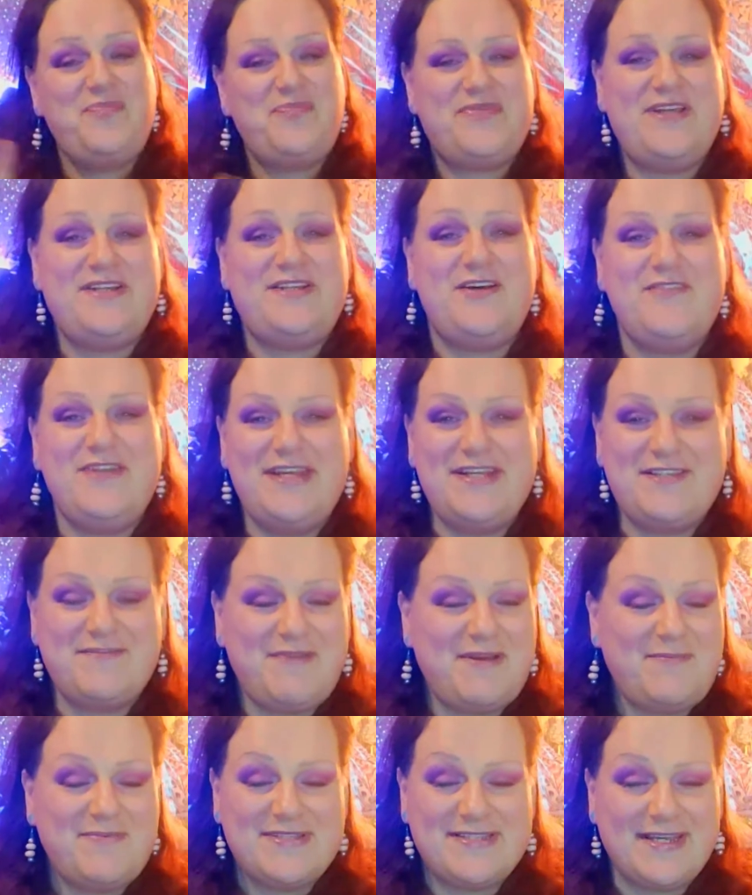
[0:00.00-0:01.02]
They don't need to
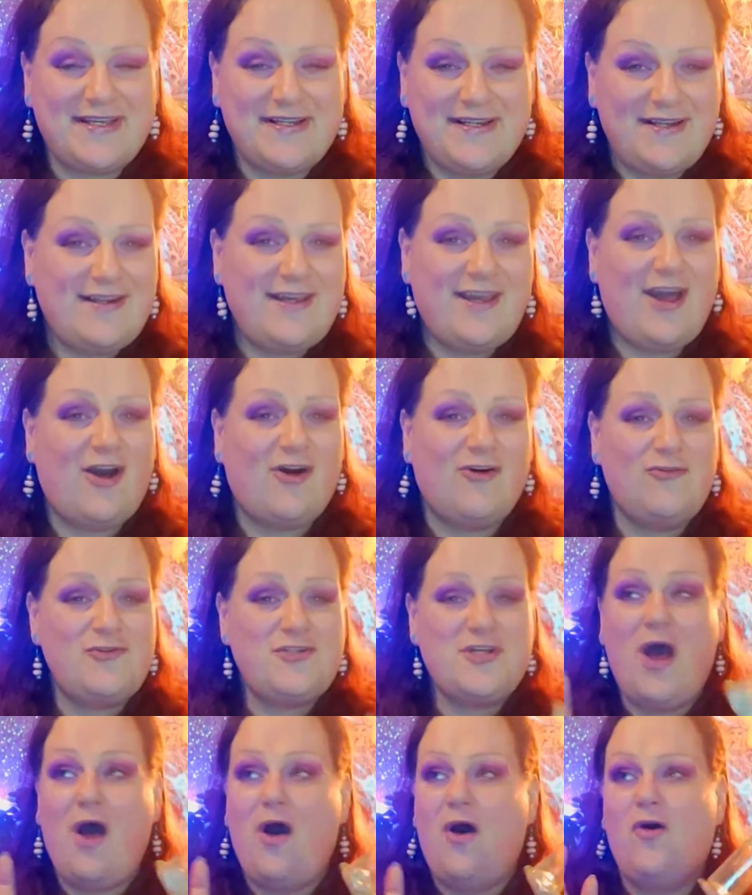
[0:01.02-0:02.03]
be particularly
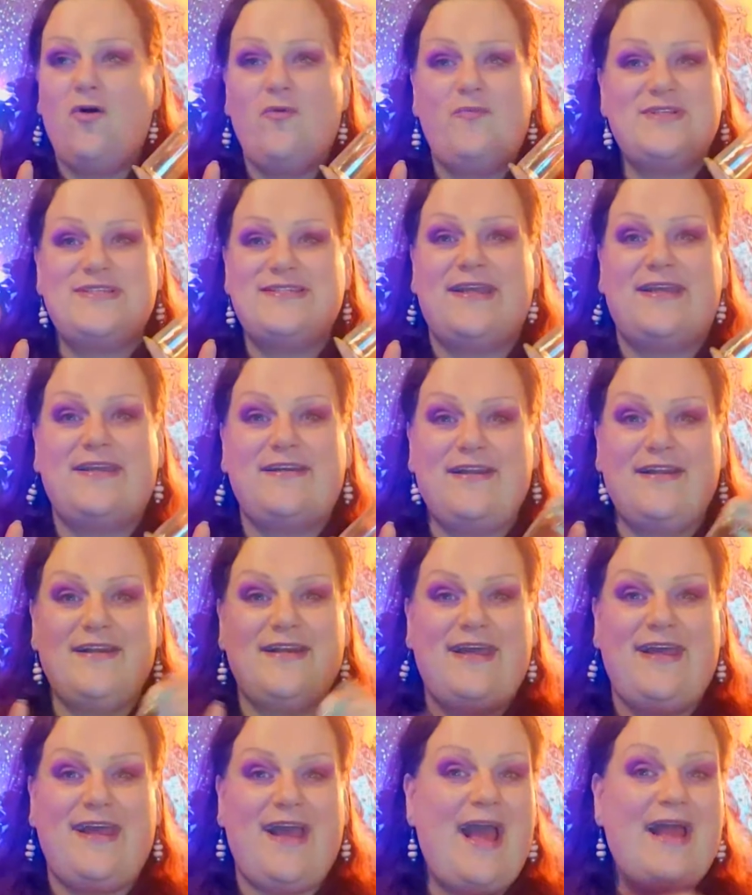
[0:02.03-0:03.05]
old or
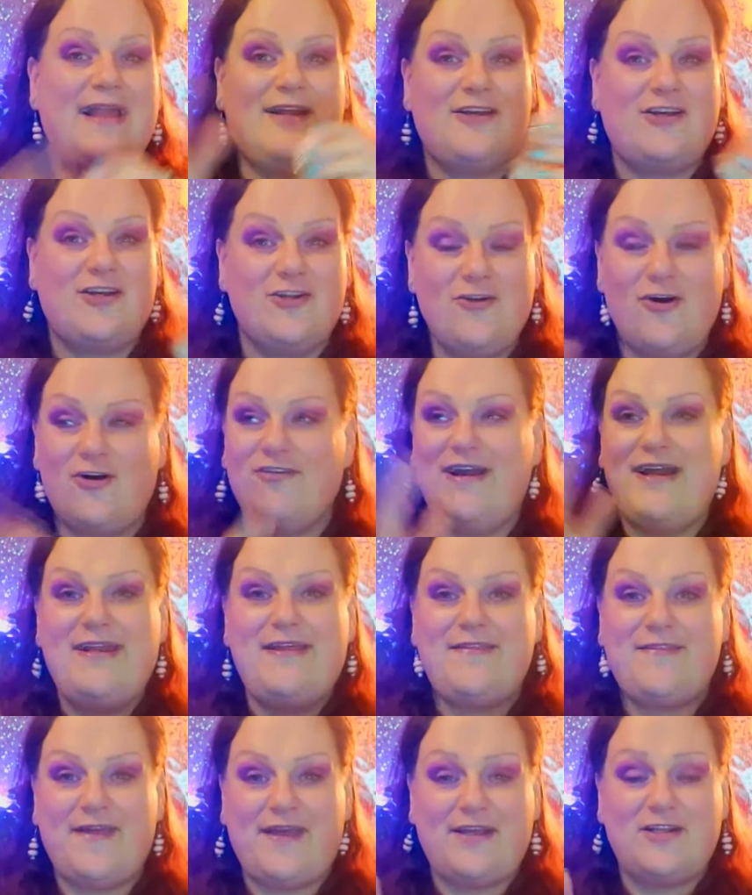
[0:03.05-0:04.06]
particularly elegant or
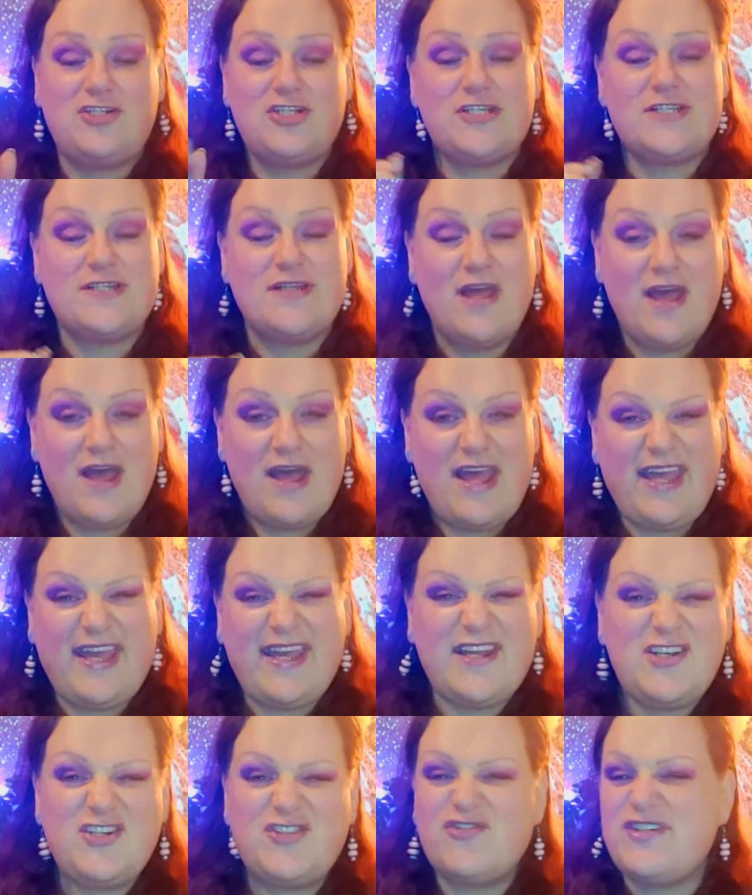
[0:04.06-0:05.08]
anything, just
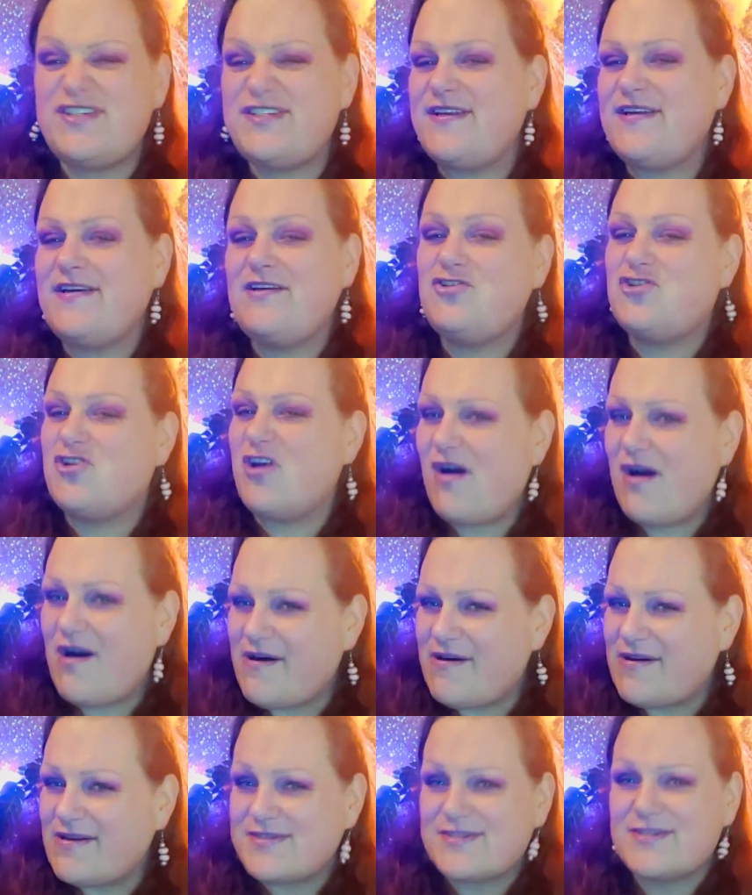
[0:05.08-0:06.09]
interesting
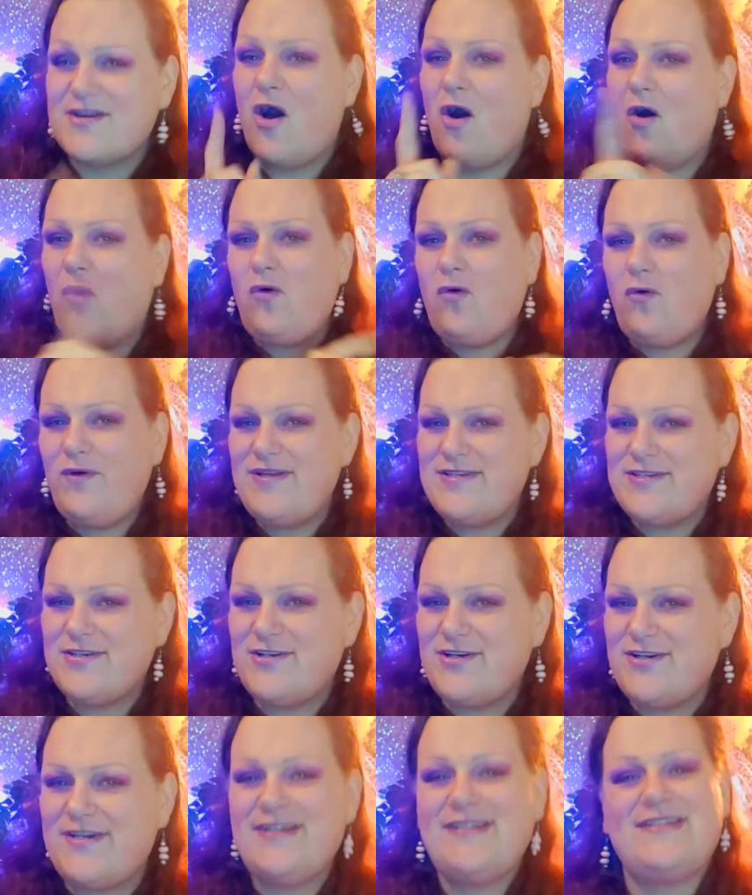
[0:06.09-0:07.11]
jars. Always a
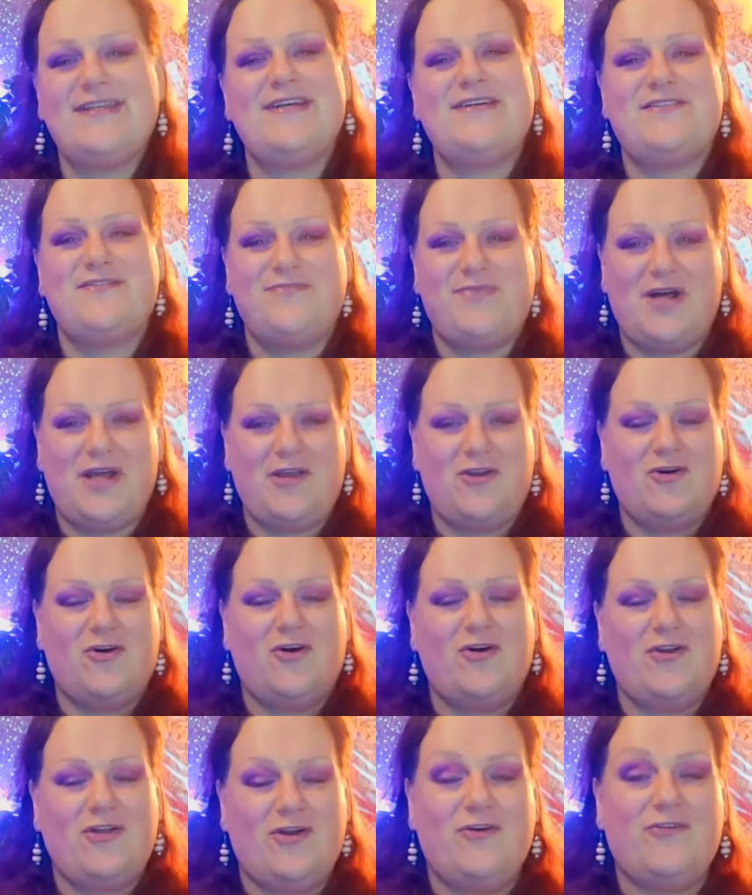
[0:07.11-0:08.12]
good idea to buy
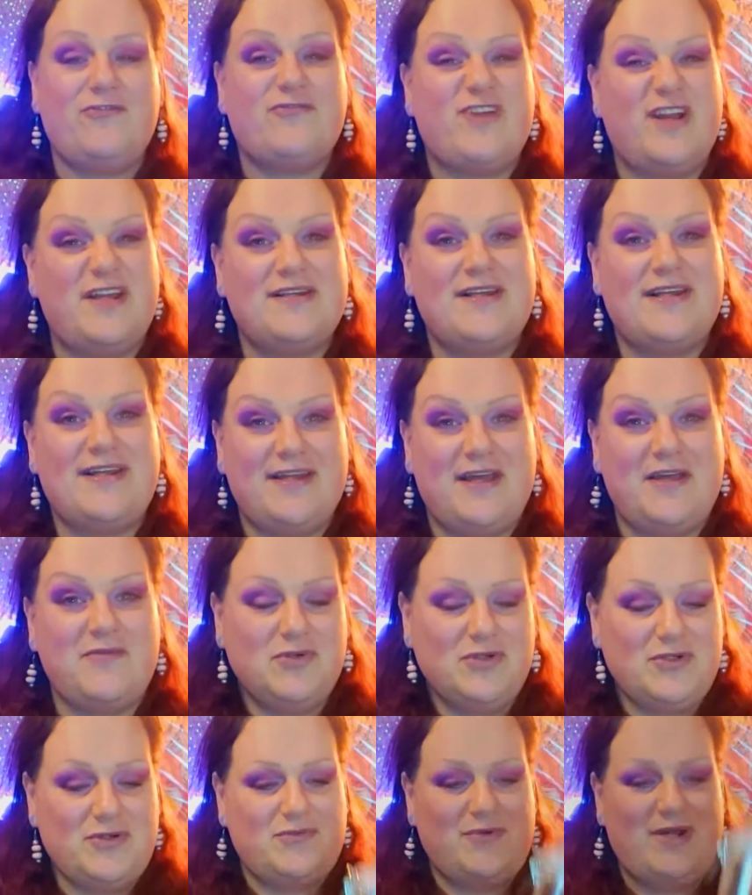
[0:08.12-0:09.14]
your friendly
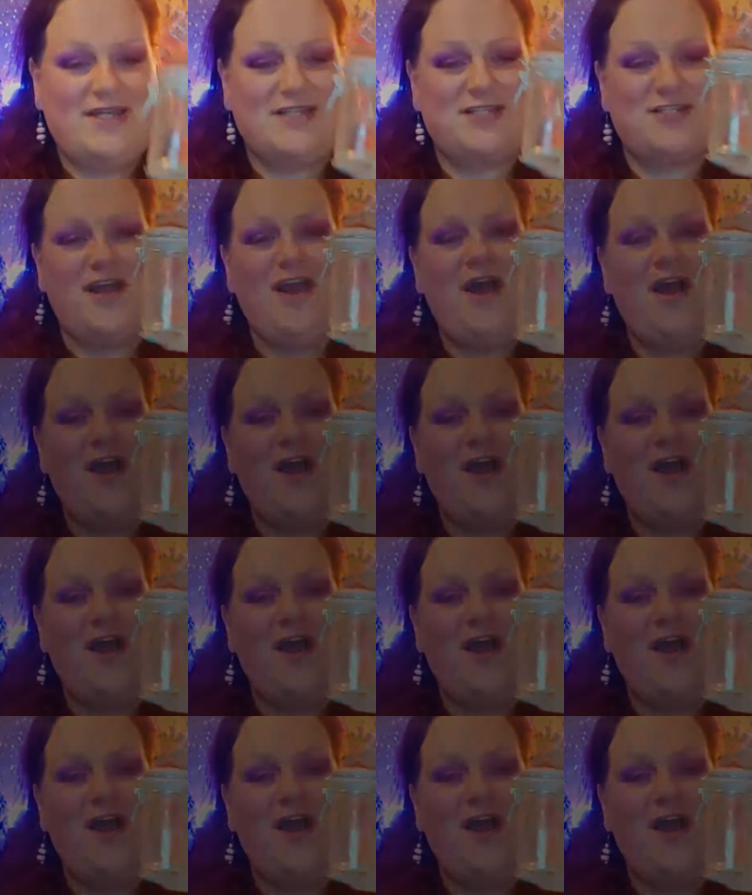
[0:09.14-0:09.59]
neighbourhood witch.